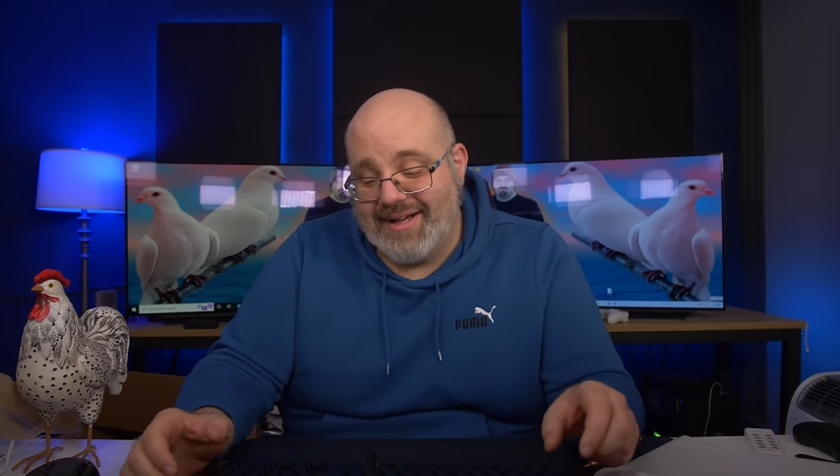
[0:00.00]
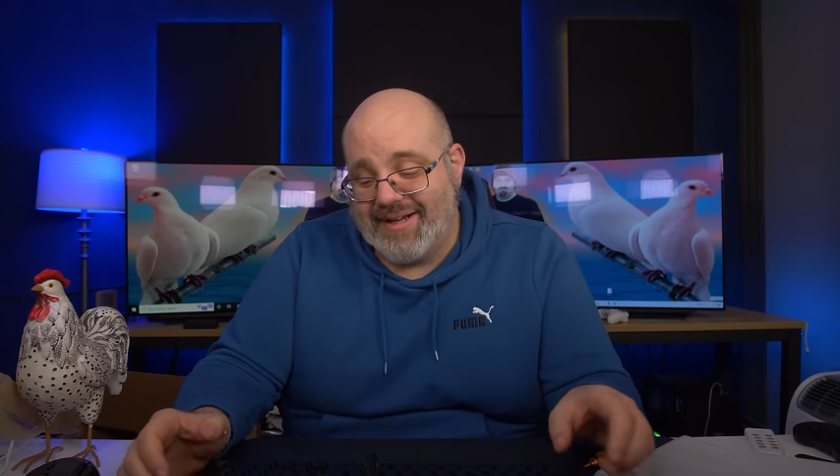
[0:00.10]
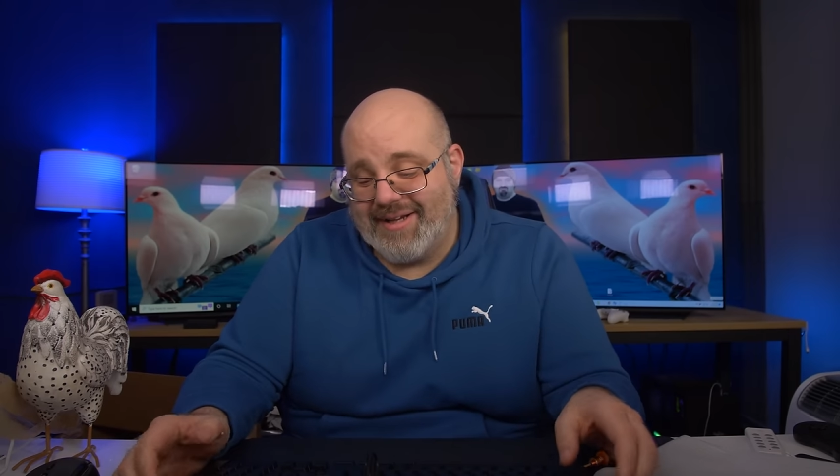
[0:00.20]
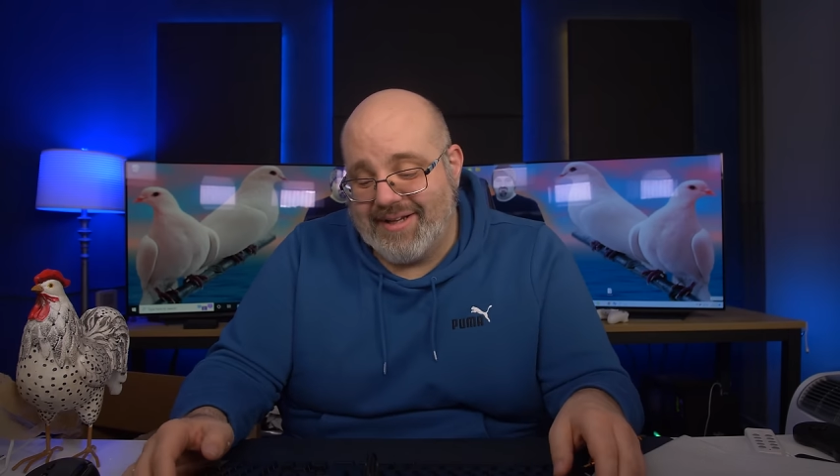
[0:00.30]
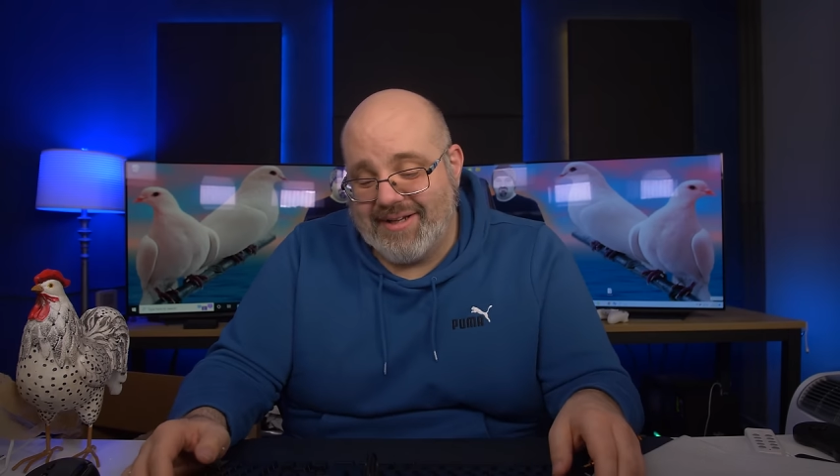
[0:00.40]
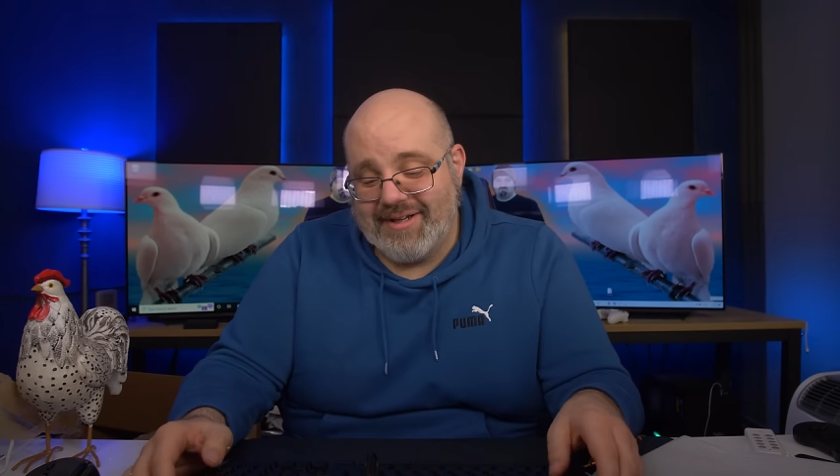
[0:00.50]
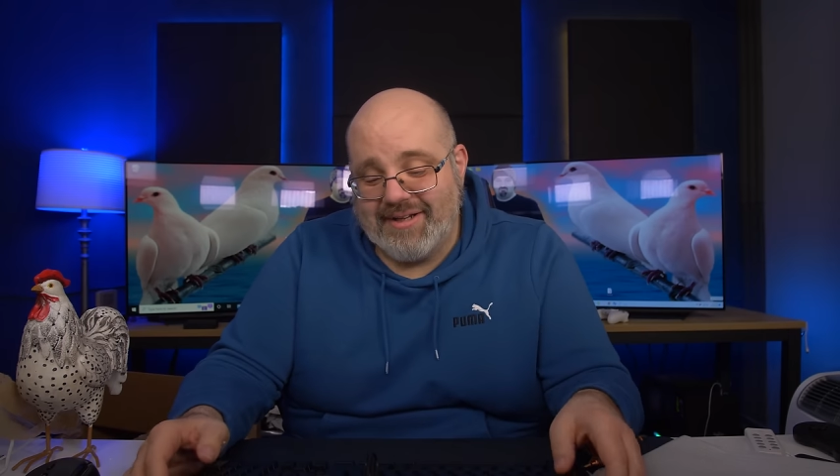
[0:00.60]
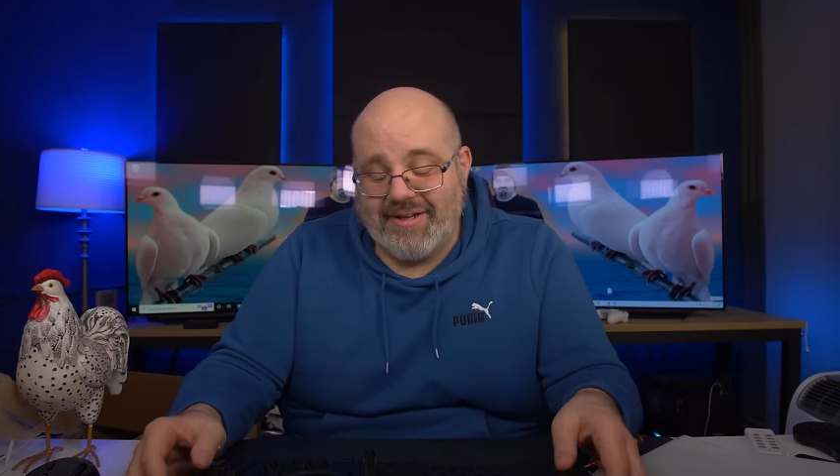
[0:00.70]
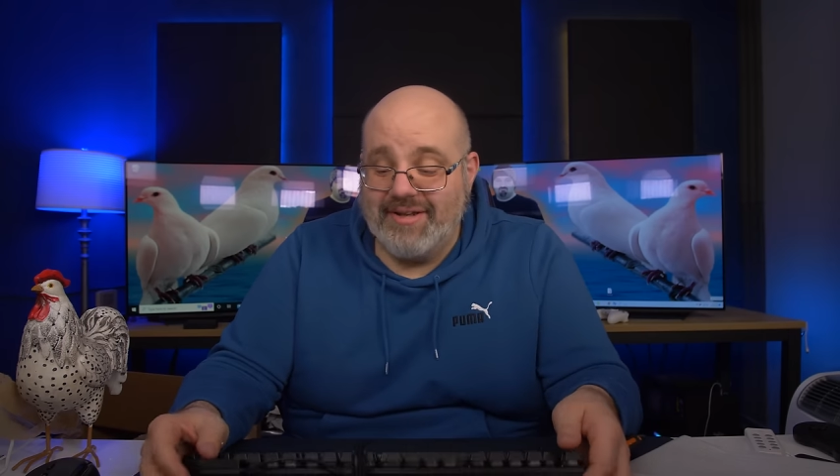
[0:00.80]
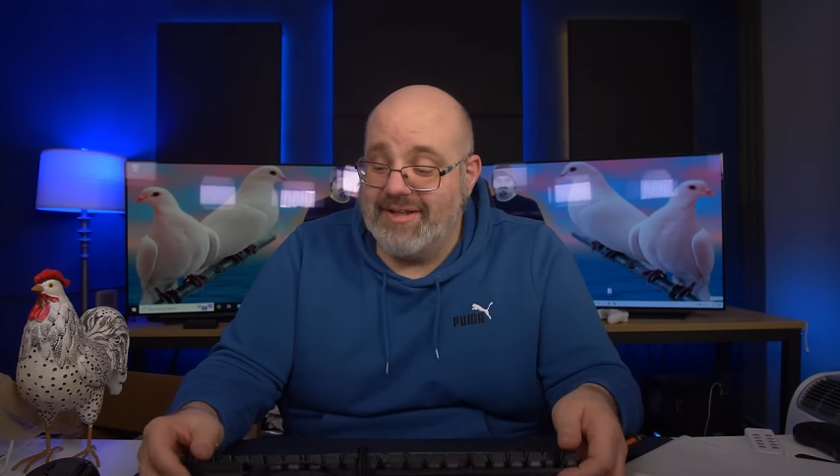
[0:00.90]

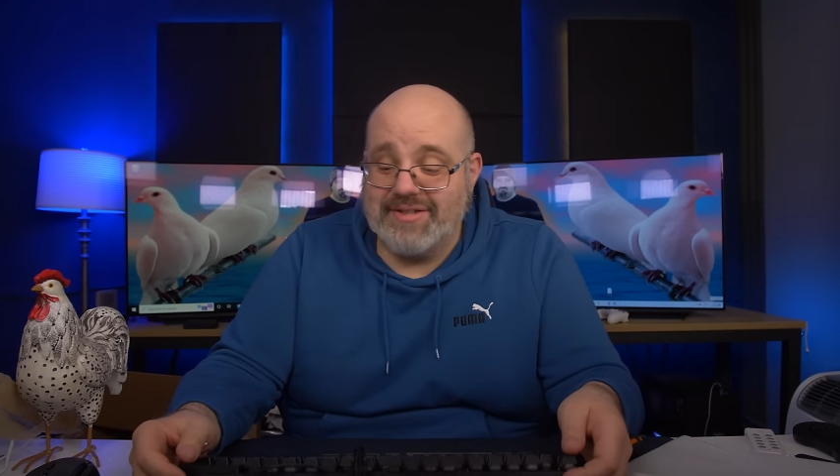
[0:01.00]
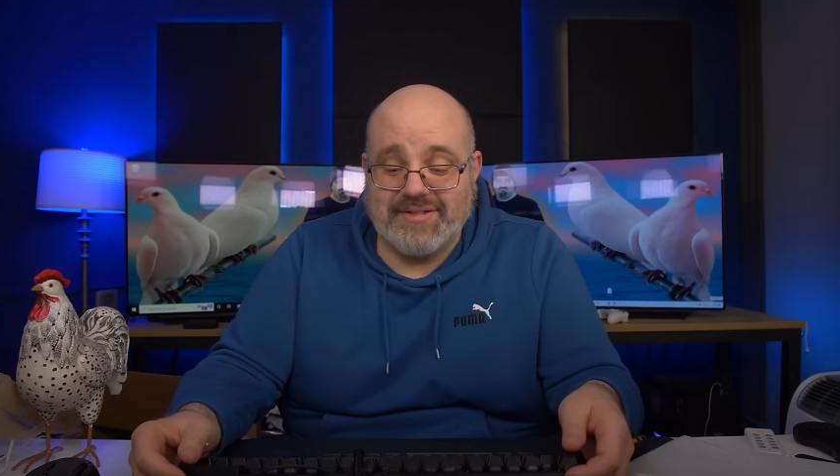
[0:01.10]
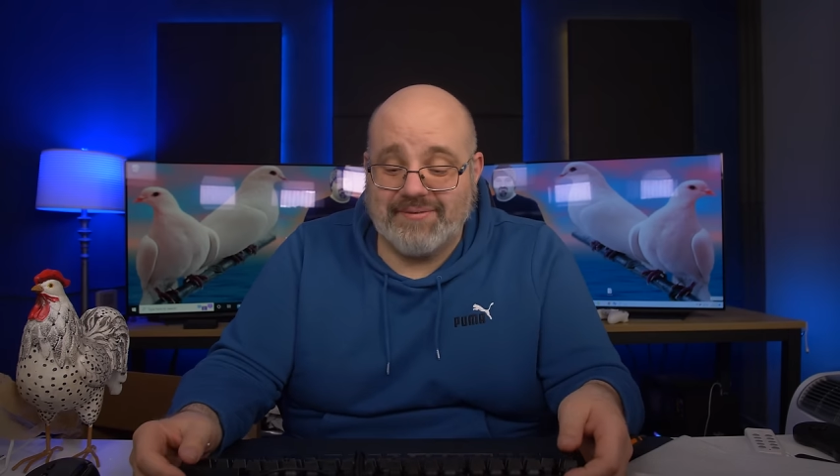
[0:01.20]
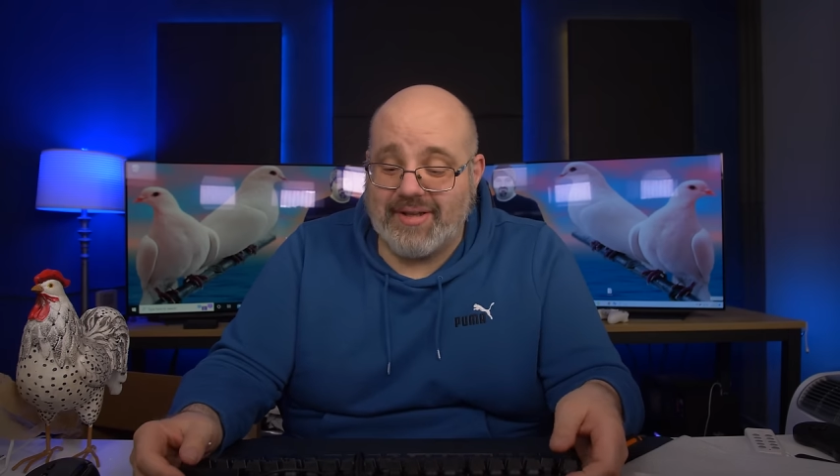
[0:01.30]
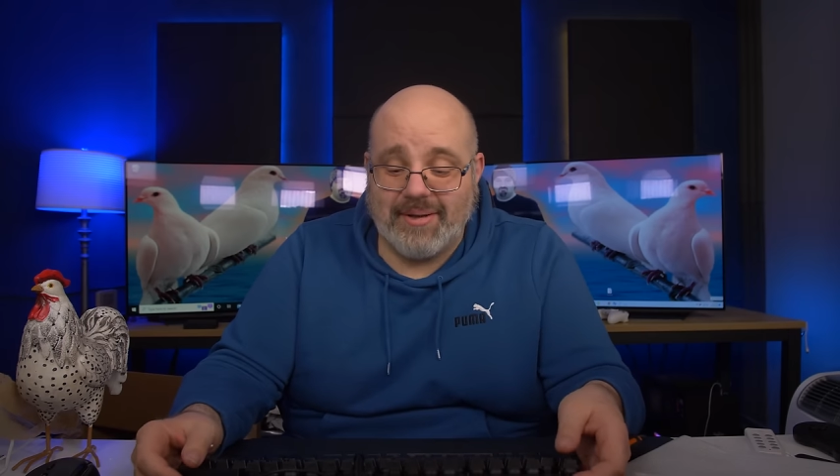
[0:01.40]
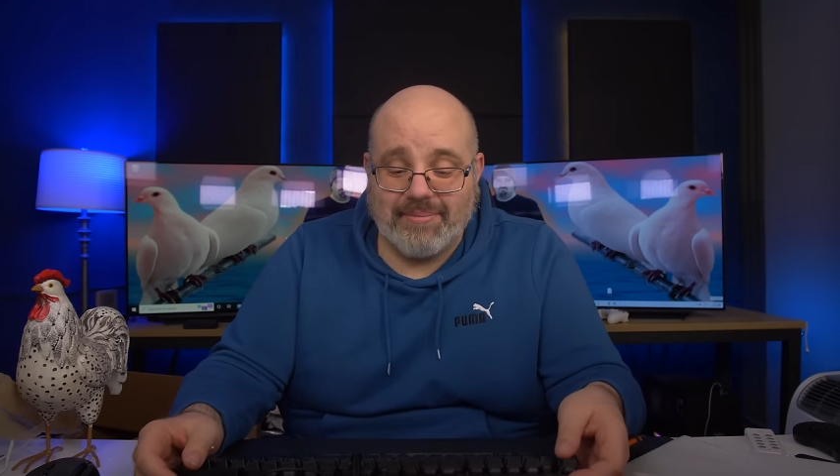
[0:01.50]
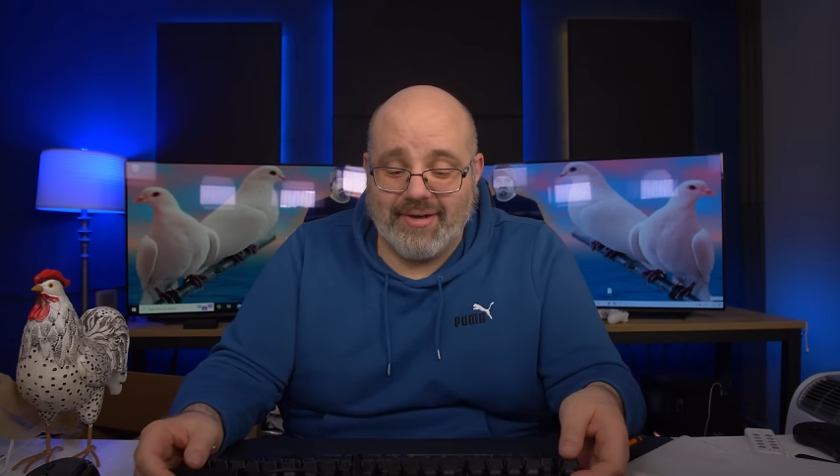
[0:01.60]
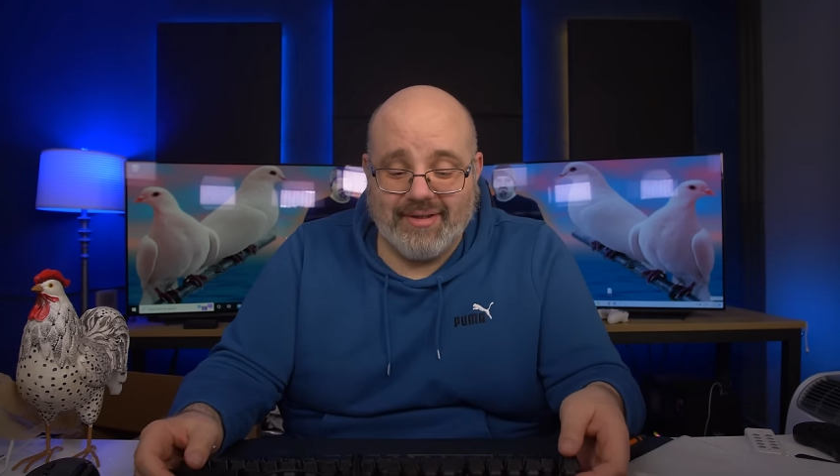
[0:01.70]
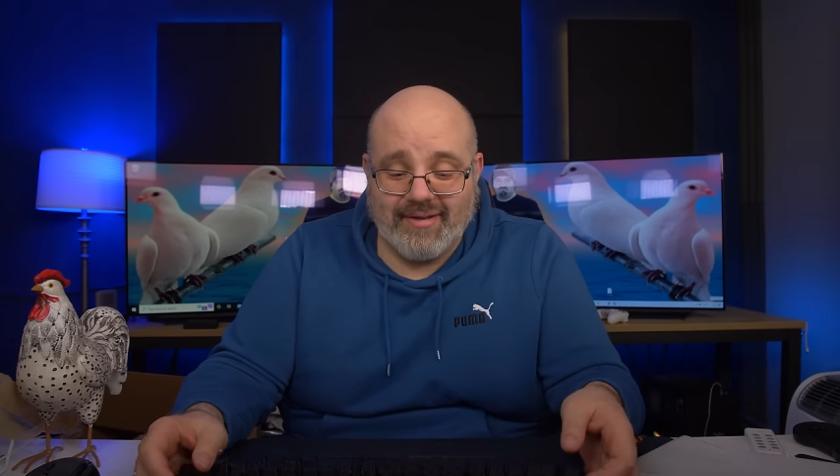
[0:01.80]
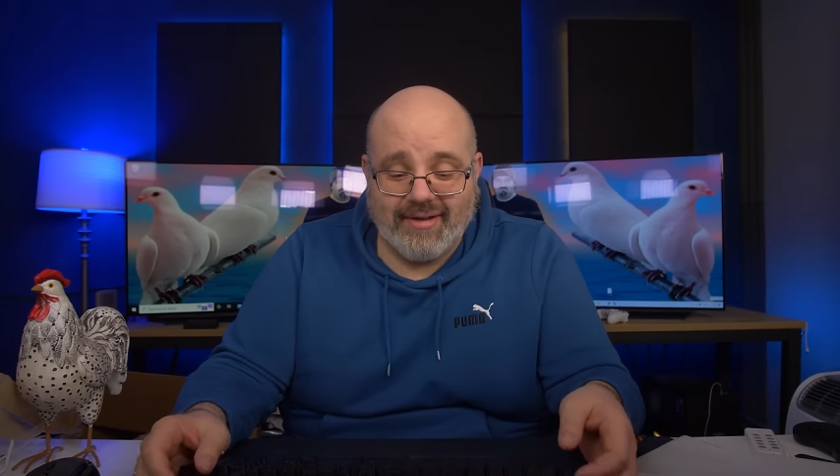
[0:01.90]
uh, and they just flop
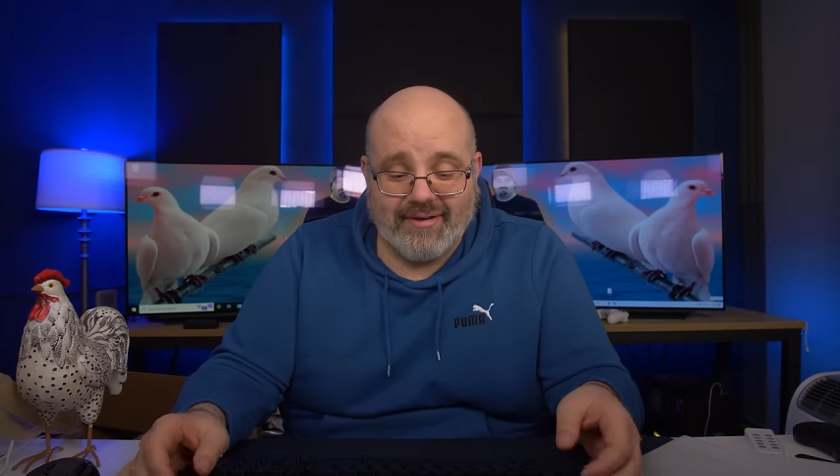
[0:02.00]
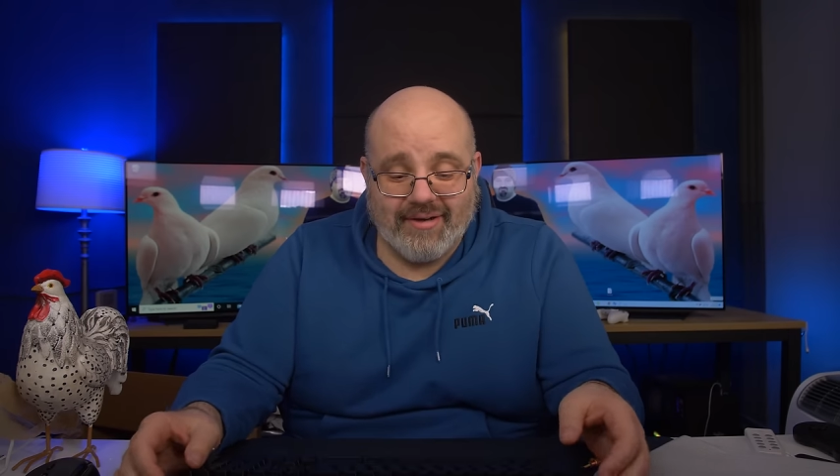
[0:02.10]
right down.